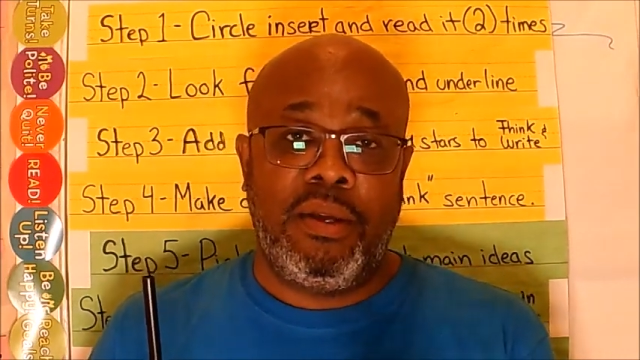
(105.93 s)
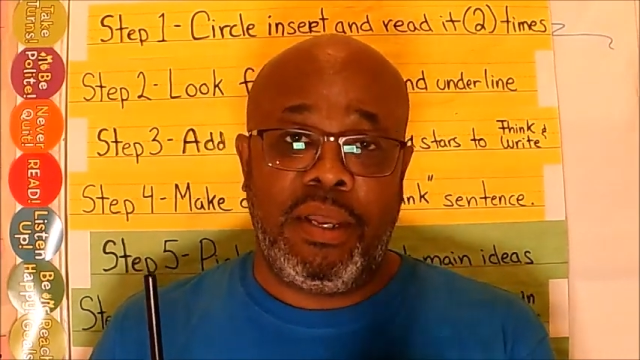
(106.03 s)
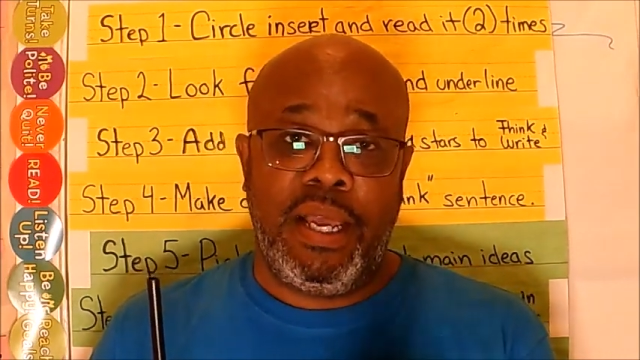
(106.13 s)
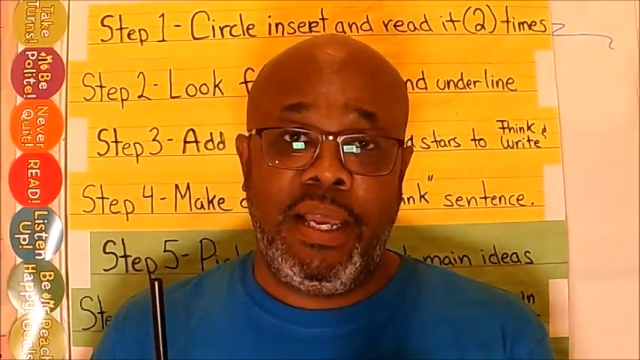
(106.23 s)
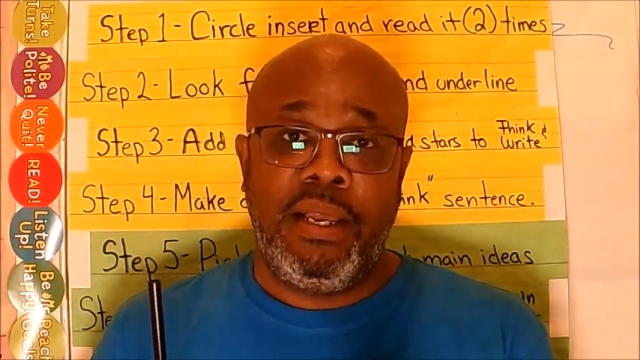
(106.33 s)

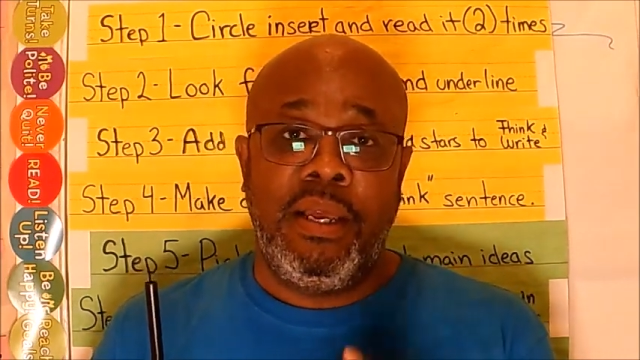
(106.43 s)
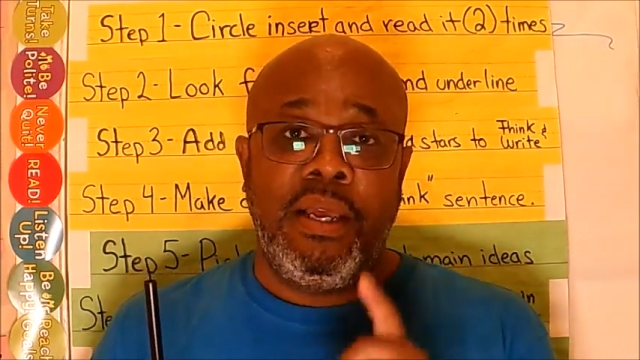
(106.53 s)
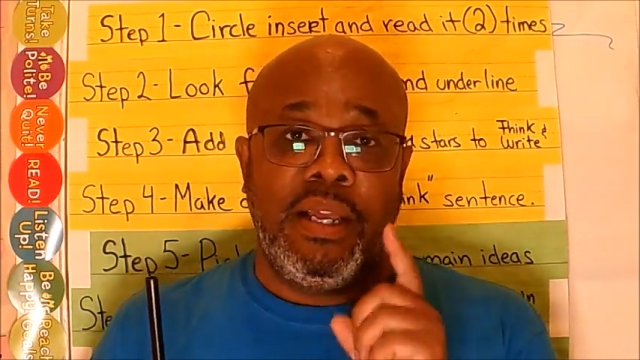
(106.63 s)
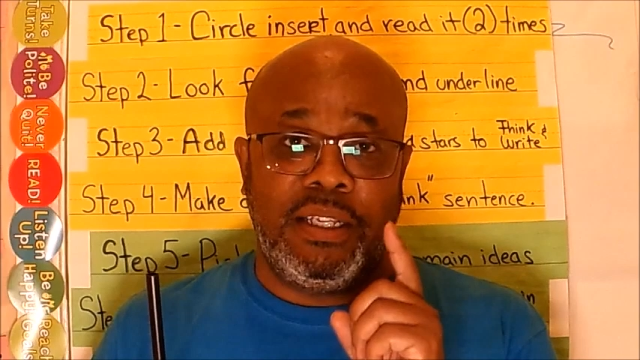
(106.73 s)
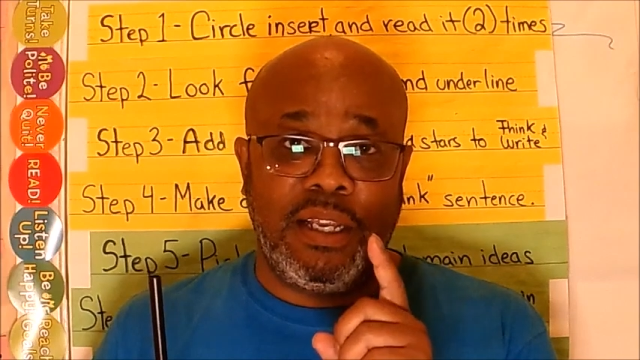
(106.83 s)
Okay,
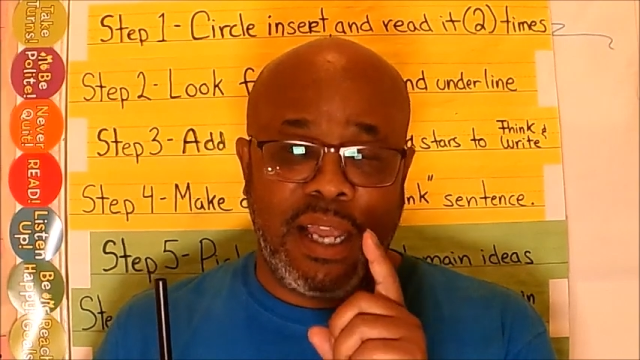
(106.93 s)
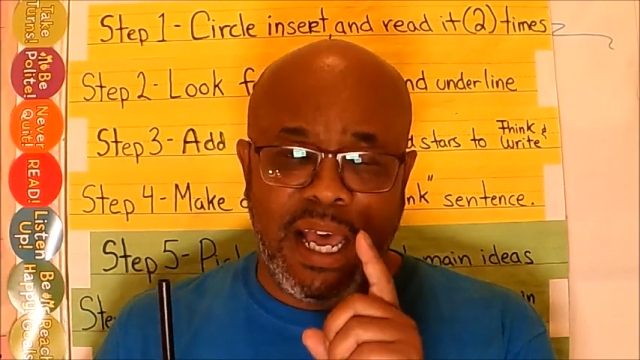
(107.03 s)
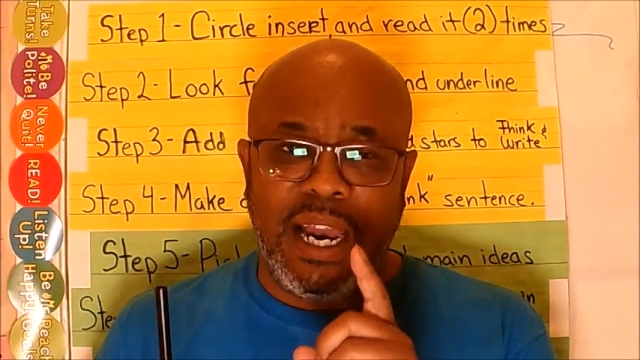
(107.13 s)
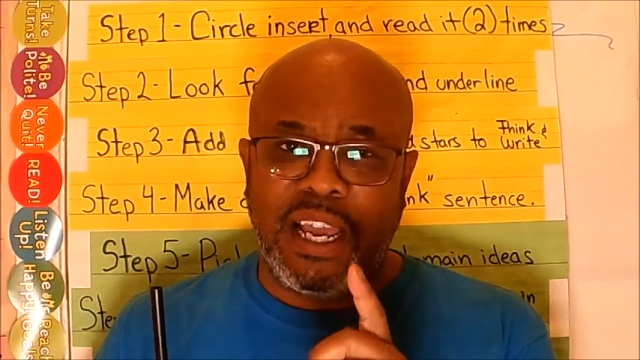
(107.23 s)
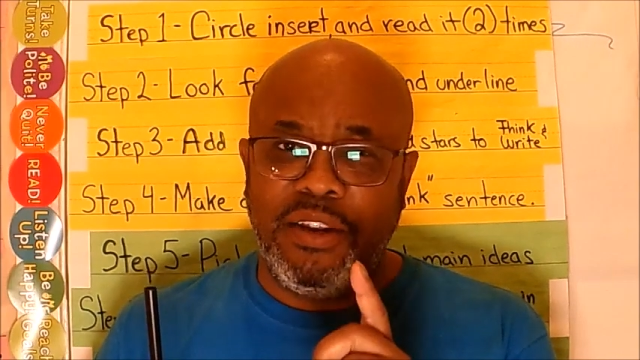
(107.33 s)
that's
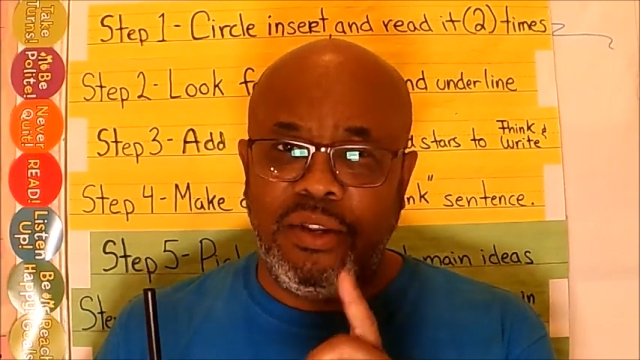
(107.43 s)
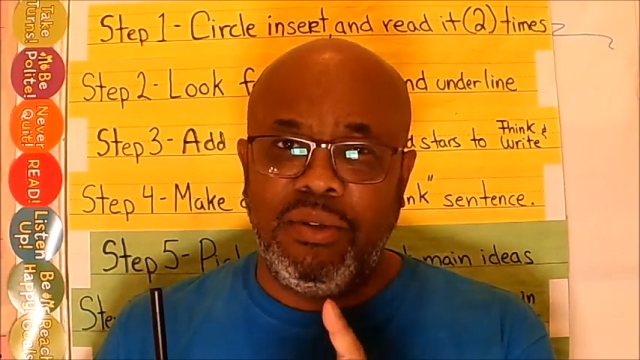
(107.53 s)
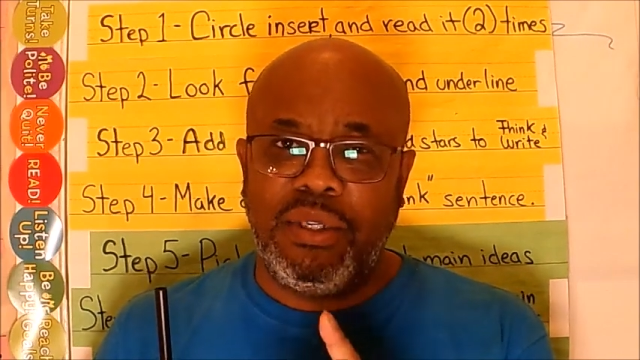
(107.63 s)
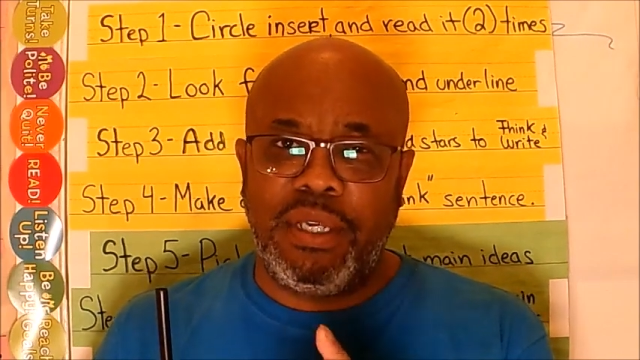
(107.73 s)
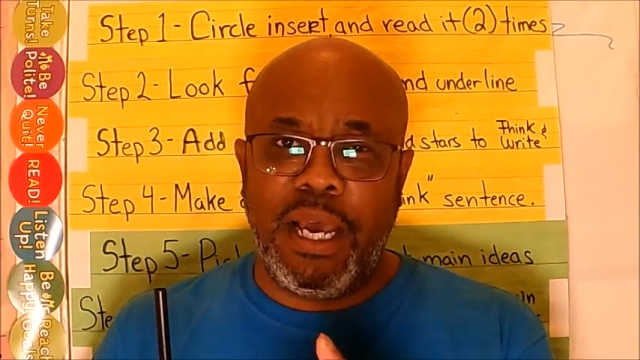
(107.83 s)
kind of like a new
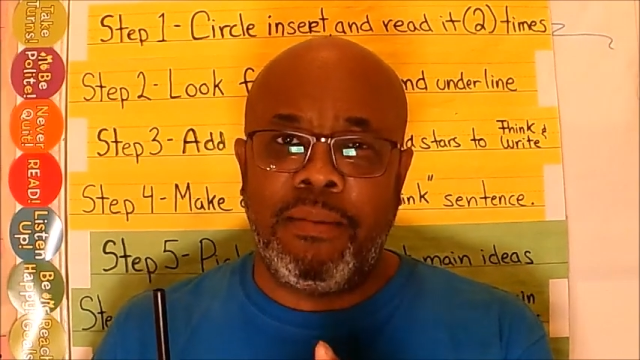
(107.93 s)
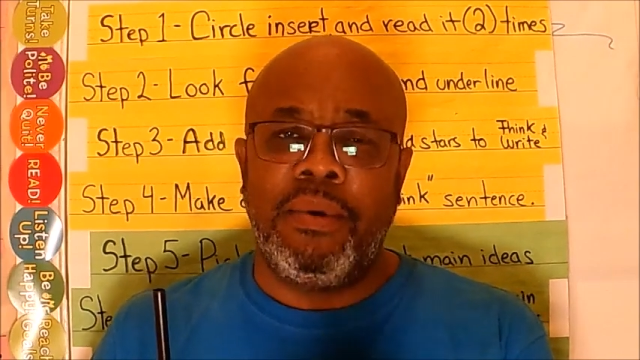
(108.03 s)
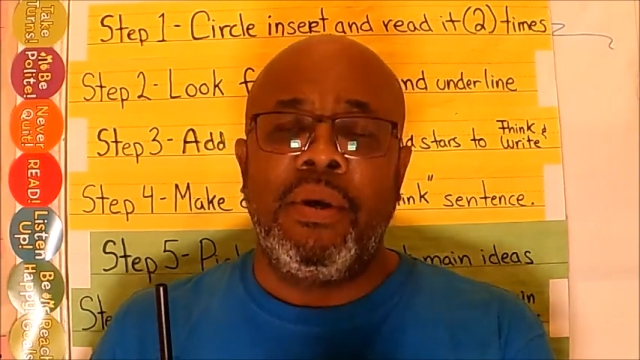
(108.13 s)
step.